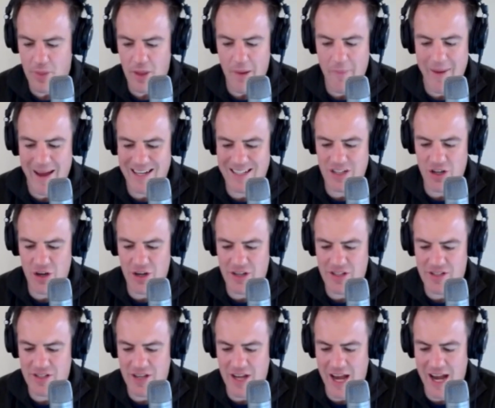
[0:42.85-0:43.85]
Back
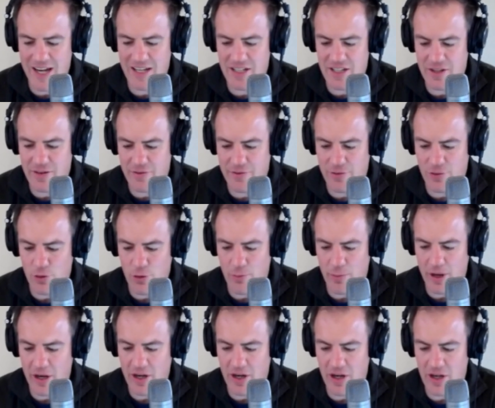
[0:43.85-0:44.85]
tines, 18 and 4
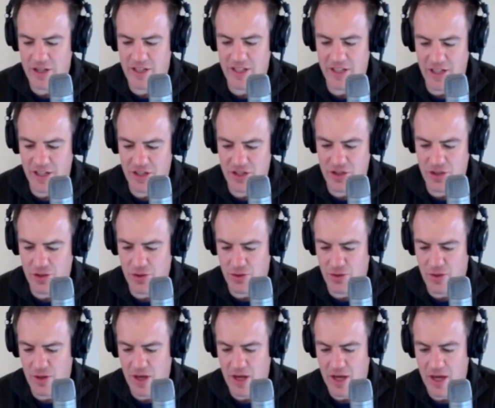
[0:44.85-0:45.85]
by 19 and 2.